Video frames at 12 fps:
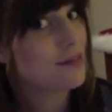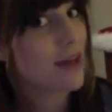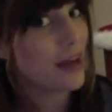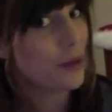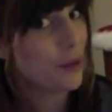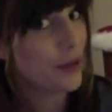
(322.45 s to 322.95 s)

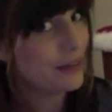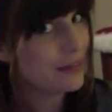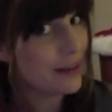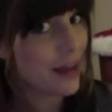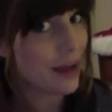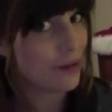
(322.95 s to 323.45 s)
Anyone
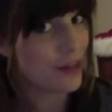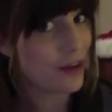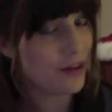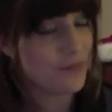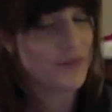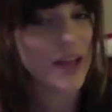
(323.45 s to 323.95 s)
out
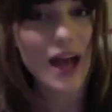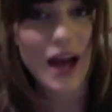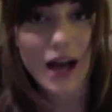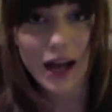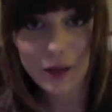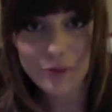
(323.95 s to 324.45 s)
there?
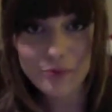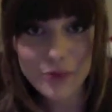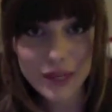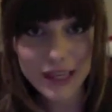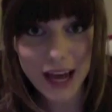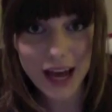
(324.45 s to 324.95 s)

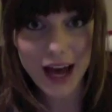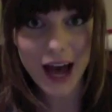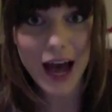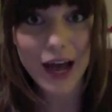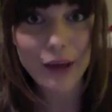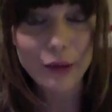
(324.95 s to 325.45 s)
But yeah,
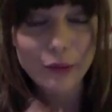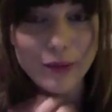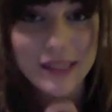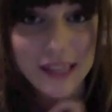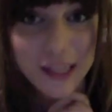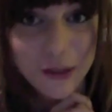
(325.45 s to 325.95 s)
I will be
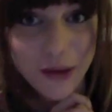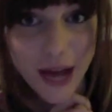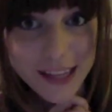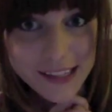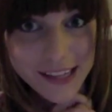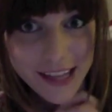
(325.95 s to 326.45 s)
seeing you
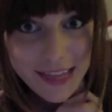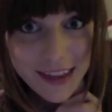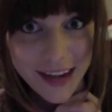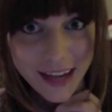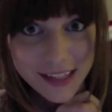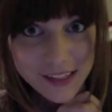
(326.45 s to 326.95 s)
guys in
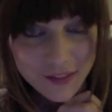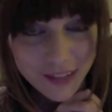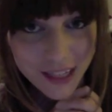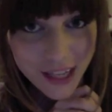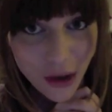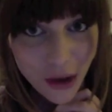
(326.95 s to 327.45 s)
the next
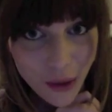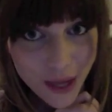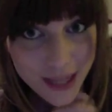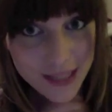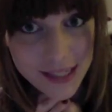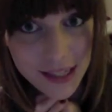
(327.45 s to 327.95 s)
video,
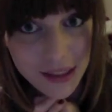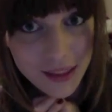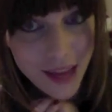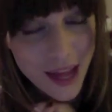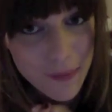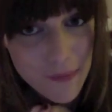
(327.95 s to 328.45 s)
and until
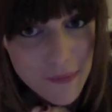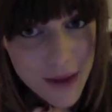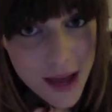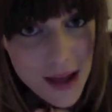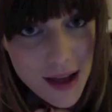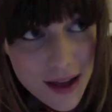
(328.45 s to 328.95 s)
then,
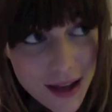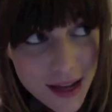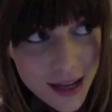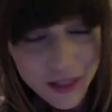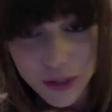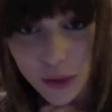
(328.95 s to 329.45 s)

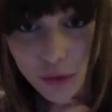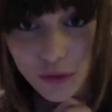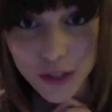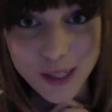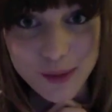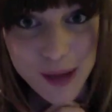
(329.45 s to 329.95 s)
don't
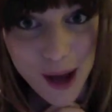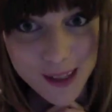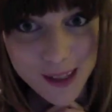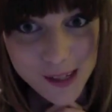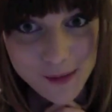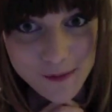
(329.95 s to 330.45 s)
forget to be
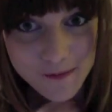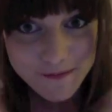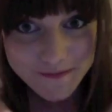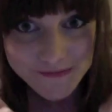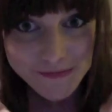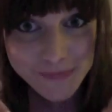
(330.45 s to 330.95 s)
awesome.
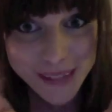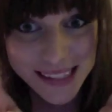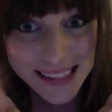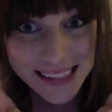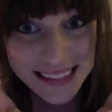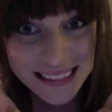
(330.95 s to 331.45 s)
Peace.